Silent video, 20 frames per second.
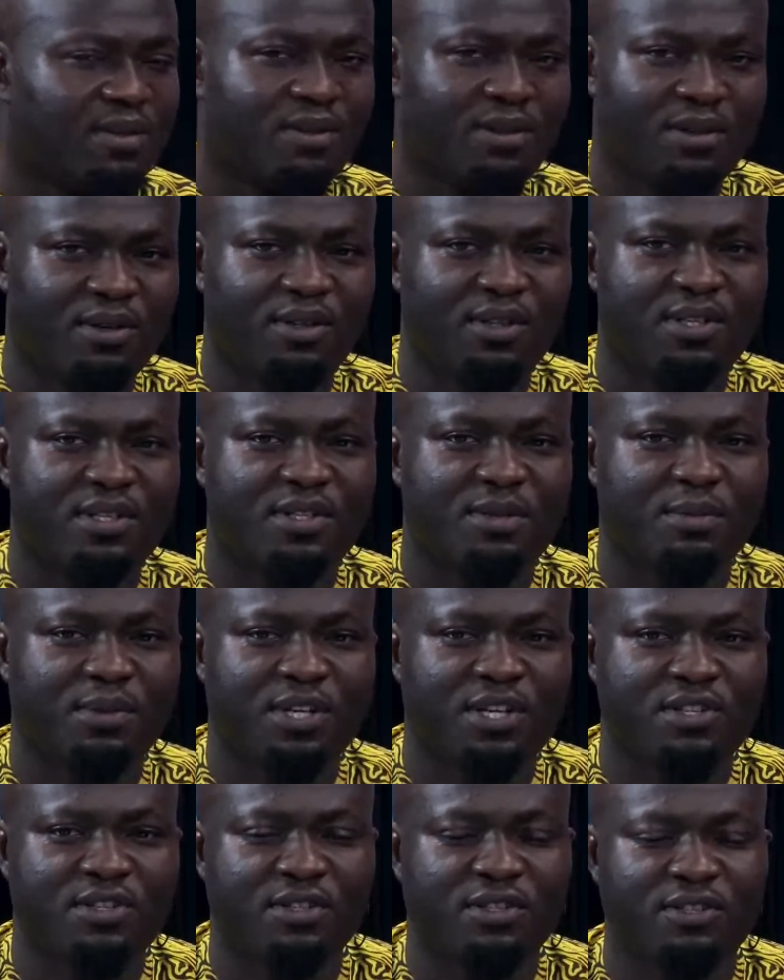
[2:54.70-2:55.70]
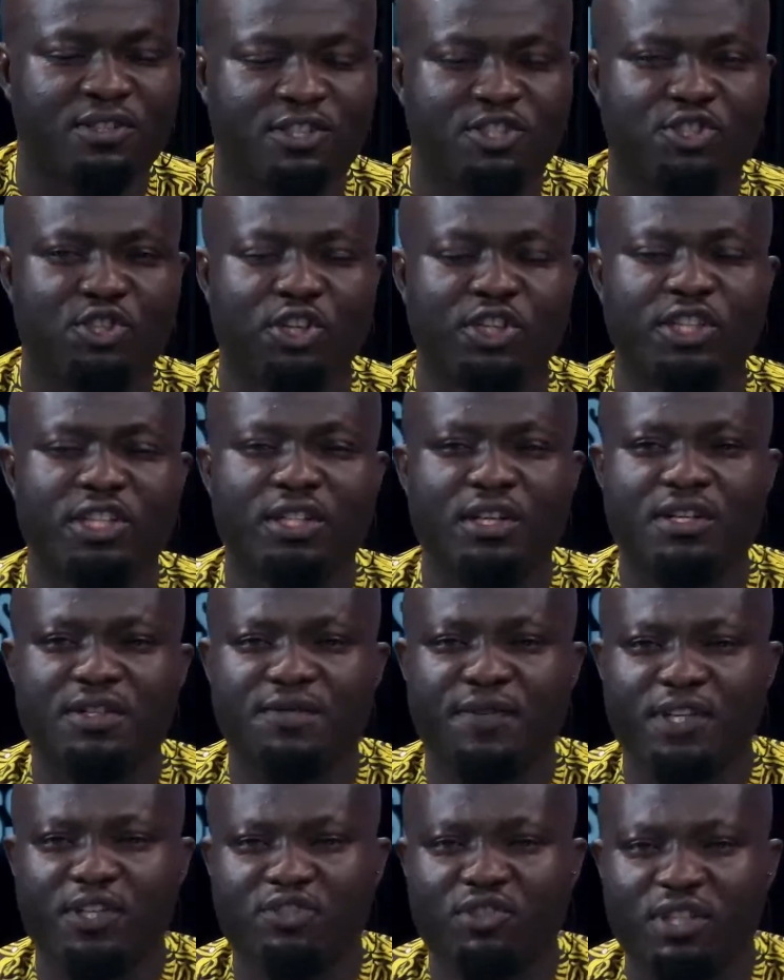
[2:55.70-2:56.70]
Always a pleasure. And joining us
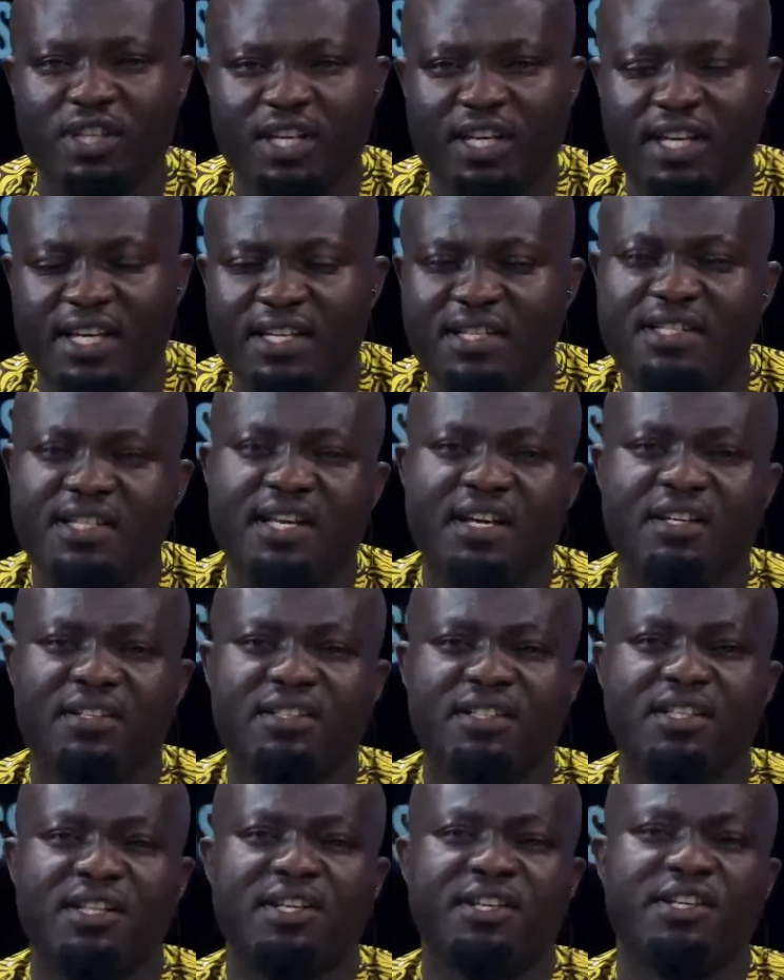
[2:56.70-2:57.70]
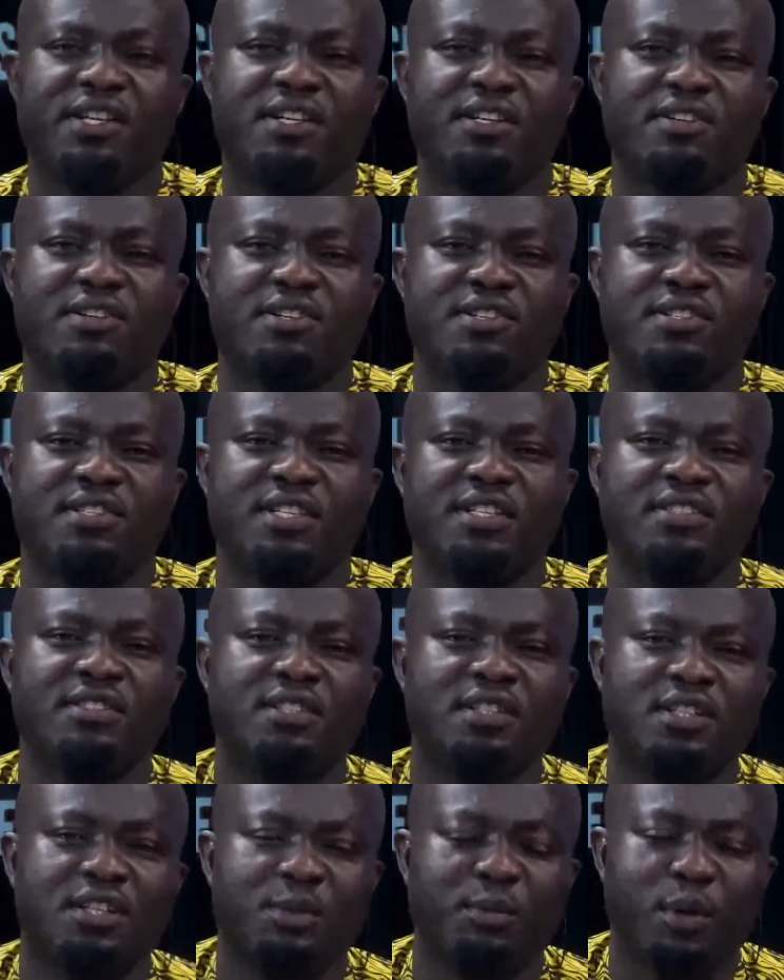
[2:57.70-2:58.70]
virtually is Elder Lekia Christian,
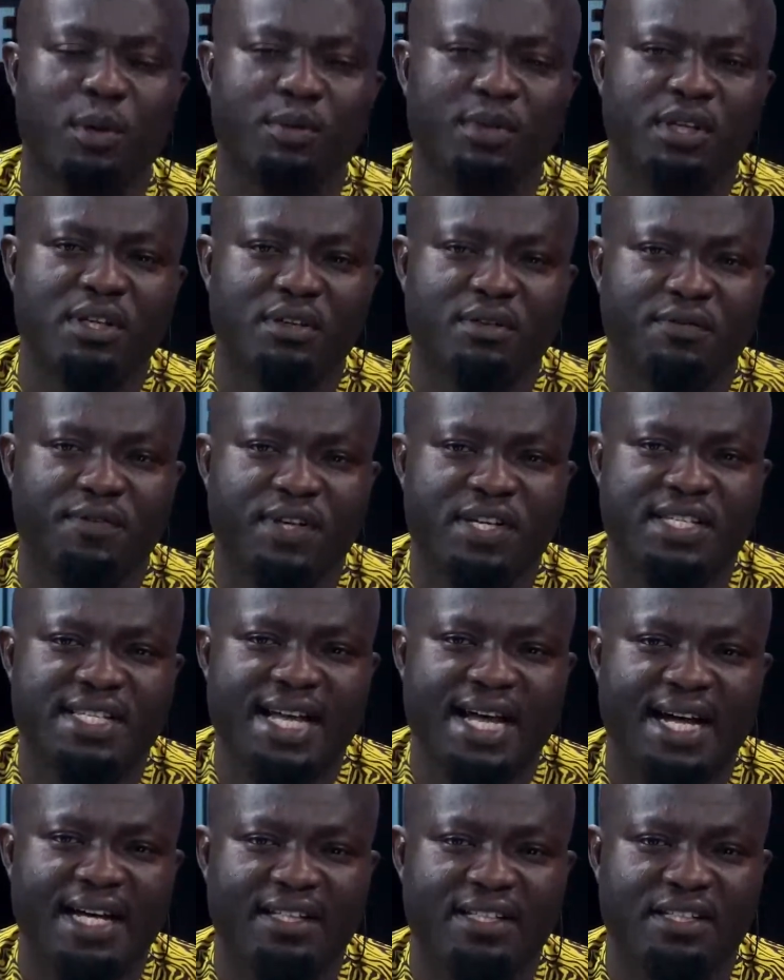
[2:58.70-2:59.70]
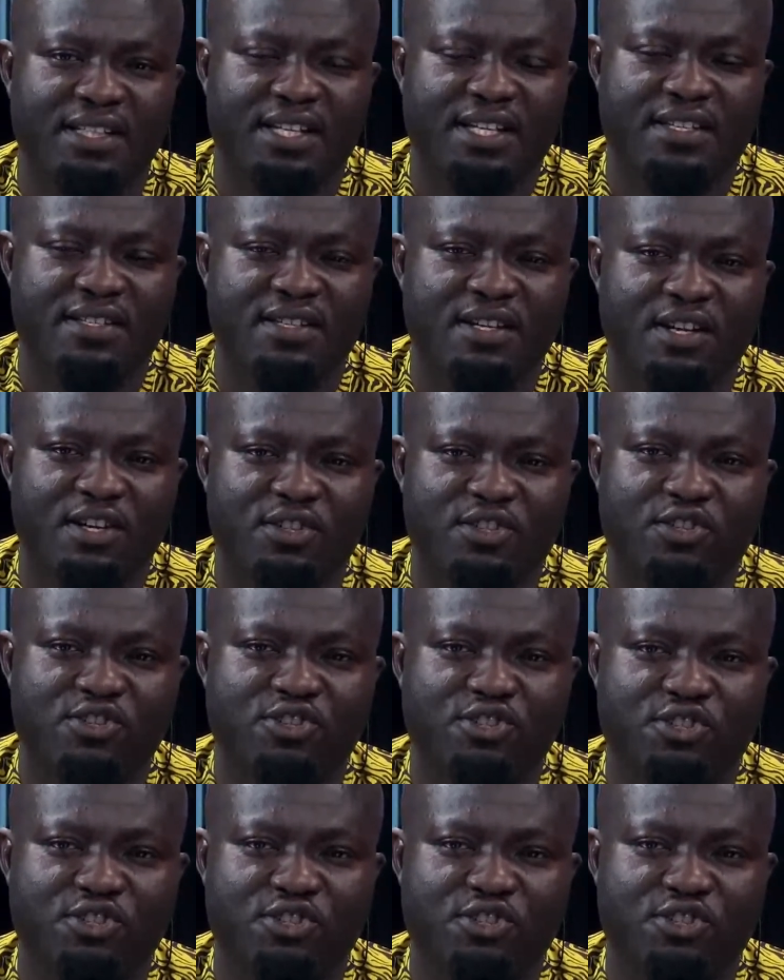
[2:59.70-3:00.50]
a public affairs analyst, social